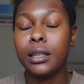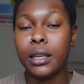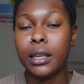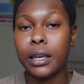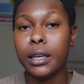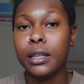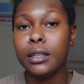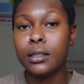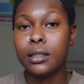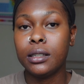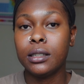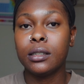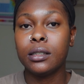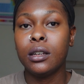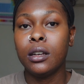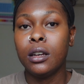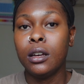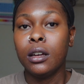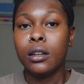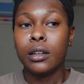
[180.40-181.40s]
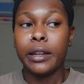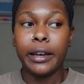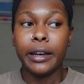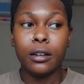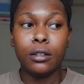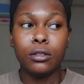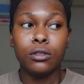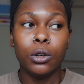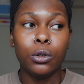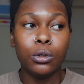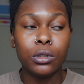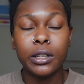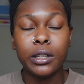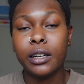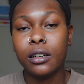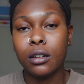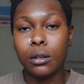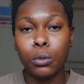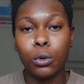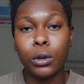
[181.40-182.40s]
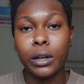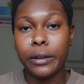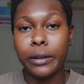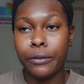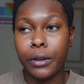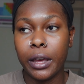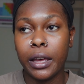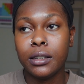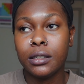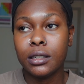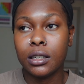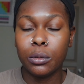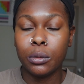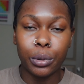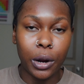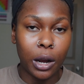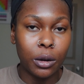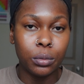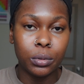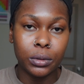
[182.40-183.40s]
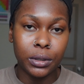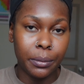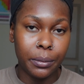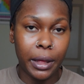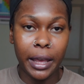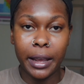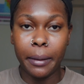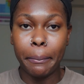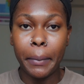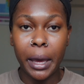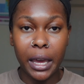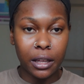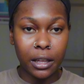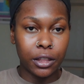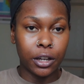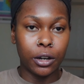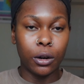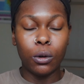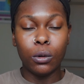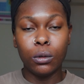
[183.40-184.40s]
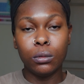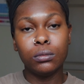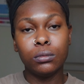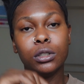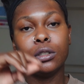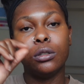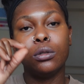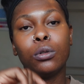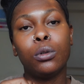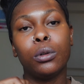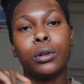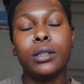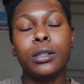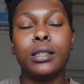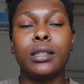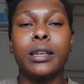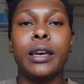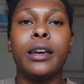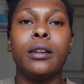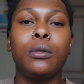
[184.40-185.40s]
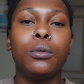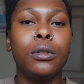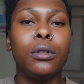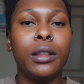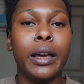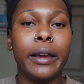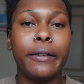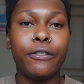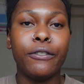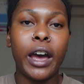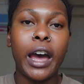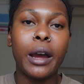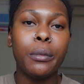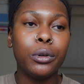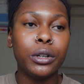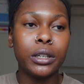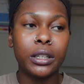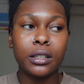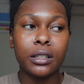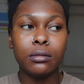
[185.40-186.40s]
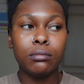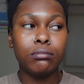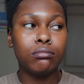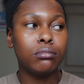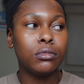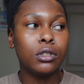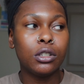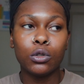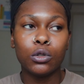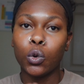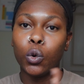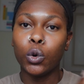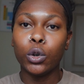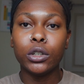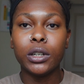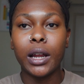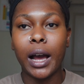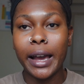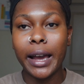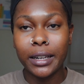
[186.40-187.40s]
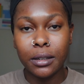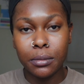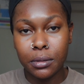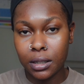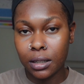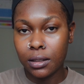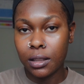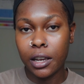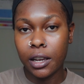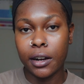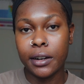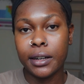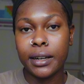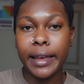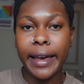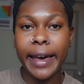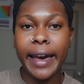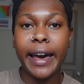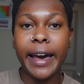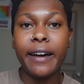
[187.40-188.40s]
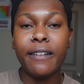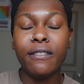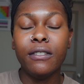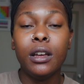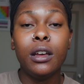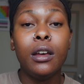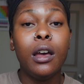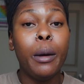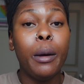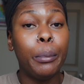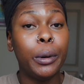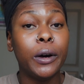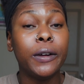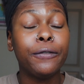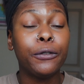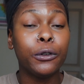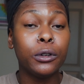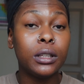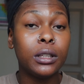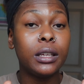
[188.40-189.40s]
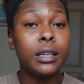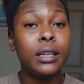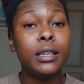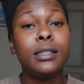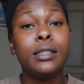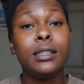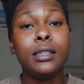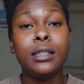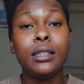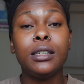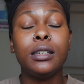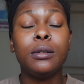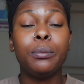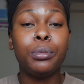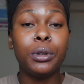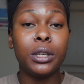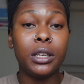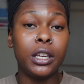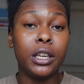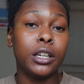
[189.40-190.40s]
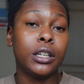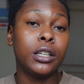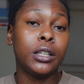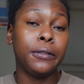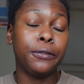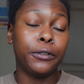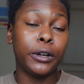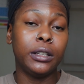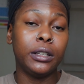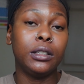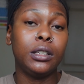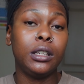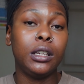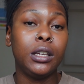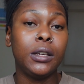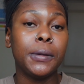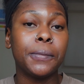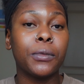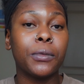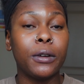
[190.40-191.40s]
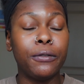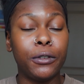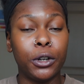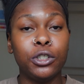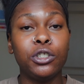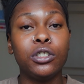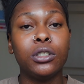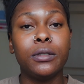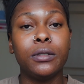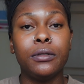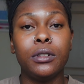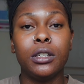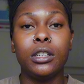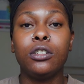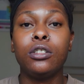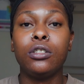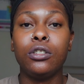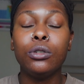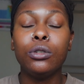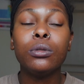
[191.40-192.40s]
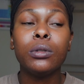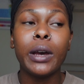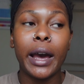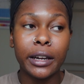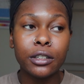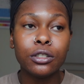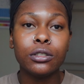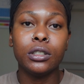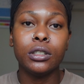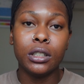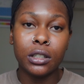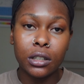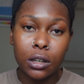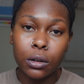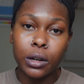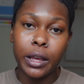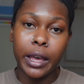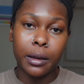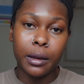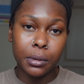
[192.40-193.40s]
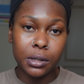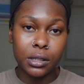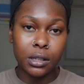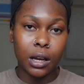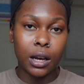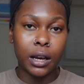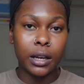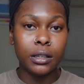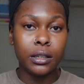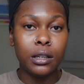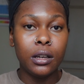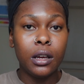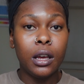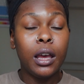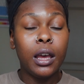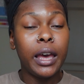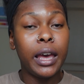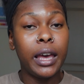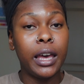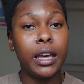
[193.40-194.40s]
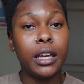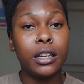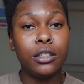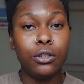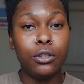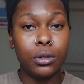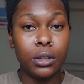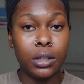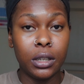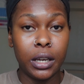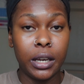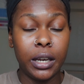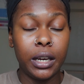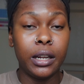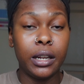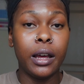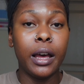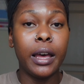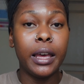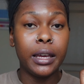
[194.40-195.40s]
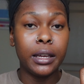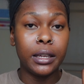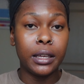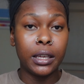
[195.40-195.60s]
kits. Now those that are more advanced can probably like make their own little corset with like fabric and stored items that they already have. But for the easy beginner friendly version of this, you actually can go to Amazon and you can get a